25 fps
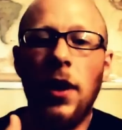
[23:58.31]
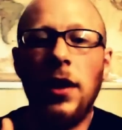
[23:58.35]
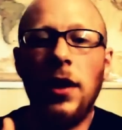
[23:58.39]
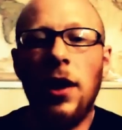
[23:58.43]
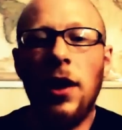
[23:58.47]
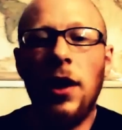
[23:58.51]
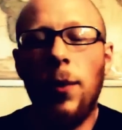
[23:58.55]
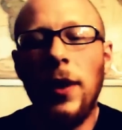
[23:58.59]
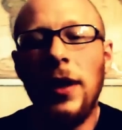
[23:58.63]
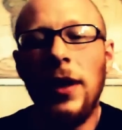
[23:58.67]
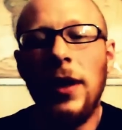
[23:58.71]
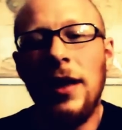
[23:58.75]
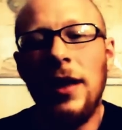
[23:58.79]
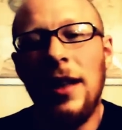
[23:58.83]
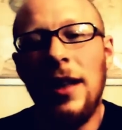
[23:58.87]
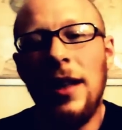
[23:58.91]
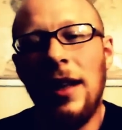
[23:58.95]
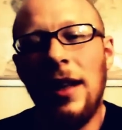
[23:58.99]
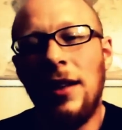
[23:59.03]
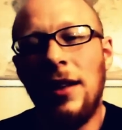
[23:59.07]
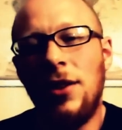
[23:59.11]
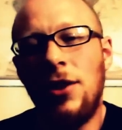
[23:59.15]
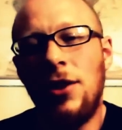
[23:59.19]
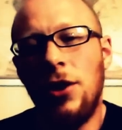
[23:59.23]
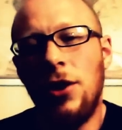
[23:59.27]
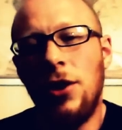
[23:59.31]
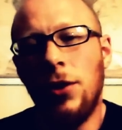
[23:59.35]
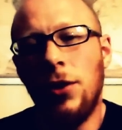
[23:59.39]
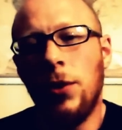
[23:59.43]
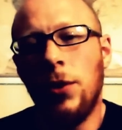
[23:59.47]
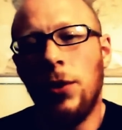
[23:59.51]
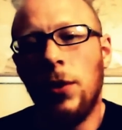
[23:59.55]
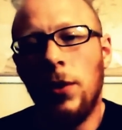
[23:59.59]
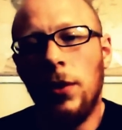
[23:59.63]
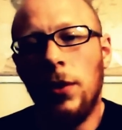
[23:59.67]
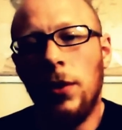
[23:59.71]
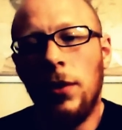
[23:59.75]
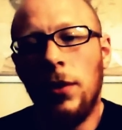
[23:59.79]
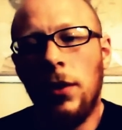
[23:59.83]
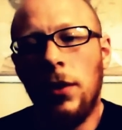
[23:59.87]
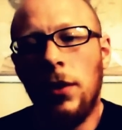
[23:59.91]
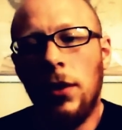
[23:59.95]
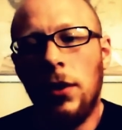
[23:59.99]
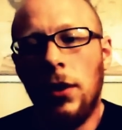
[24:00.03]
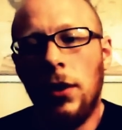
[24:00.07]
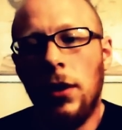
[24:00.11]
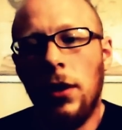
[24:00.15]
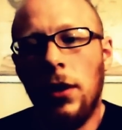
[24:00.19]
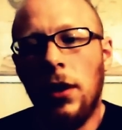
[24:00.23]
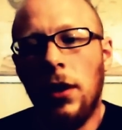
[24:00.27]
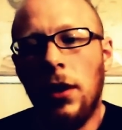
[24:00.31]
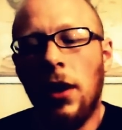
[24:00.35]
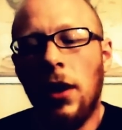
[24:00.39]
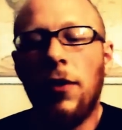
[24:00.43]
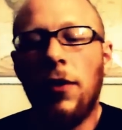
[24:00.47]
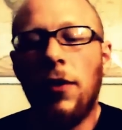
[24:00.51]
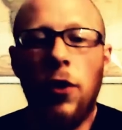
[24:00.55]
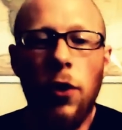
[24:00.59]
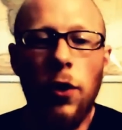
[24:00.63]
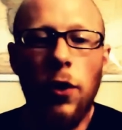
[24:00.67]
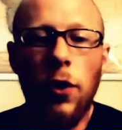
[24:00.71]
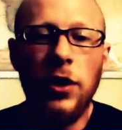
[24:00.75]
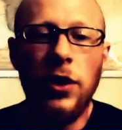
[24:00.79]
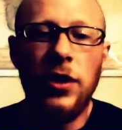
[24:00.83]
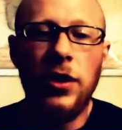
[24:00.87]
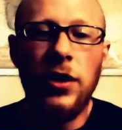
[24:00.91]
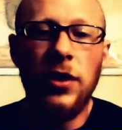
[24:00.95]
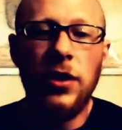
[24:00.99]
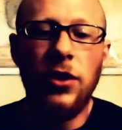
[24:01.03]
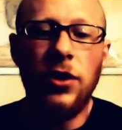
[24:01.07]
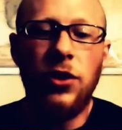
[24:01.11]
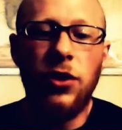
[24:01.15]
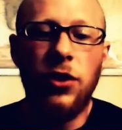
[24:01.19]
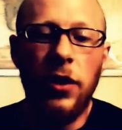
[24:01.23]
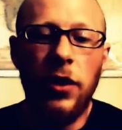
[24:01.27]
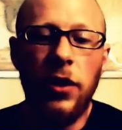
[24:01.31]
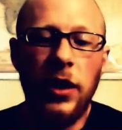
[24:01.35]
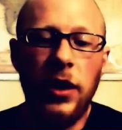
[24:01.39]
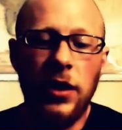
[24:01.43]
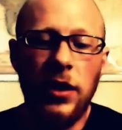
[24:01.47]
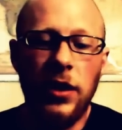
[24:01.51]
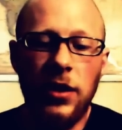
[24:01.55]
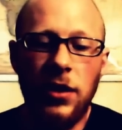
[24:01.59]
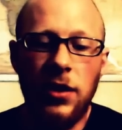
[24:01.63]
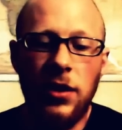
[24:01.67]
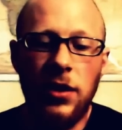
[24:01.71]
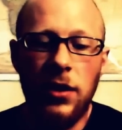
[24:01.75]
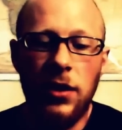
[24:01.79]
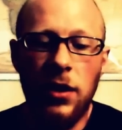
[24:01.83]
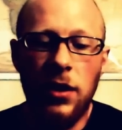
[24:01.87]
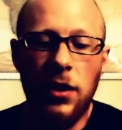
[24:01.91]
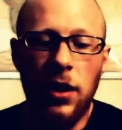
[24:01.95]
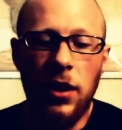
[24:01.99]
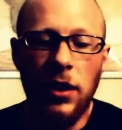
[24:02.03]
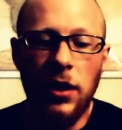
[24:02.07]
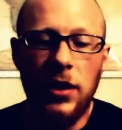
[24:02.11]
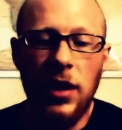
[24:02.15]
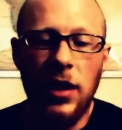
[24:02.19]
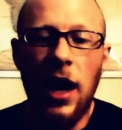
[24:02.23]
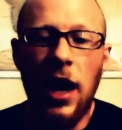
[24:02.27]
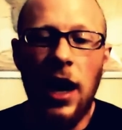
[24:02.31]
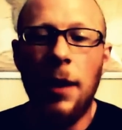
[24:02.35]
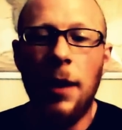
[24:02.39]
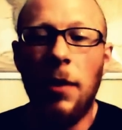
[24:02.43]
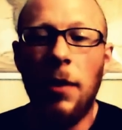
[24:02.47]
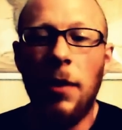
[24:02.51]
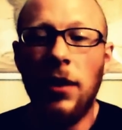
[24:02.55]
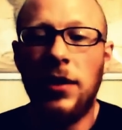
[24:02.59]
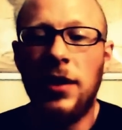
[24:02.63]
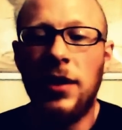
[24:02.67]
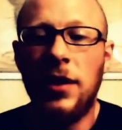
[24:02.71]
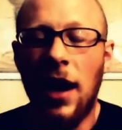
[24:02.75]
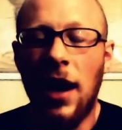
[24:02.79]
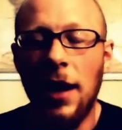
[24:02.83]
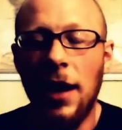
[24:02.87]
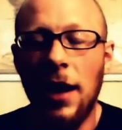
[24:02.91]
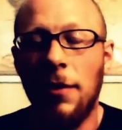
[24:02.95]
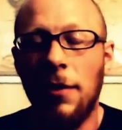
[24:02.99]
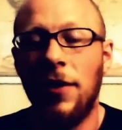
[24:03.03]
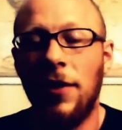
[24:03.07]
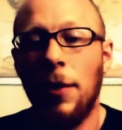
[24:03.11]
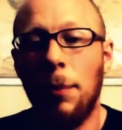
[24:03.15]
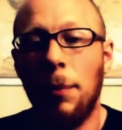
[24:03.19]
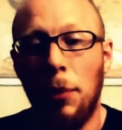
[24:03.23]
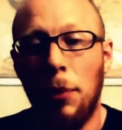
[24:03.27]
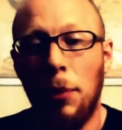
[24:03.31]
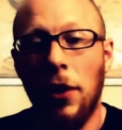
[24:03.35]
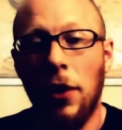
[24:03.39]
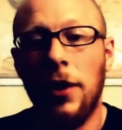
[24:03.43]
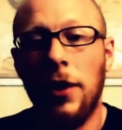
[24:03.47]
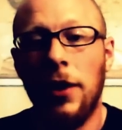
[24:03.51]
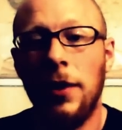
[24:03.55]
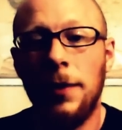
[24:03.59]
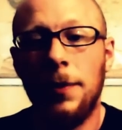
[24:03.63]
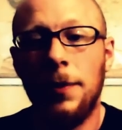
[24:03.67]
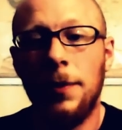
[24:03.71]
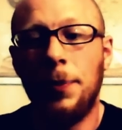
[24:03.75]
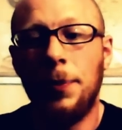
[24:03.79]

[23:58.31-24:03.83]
Now, what did that do? Of course, during this the time time of the book,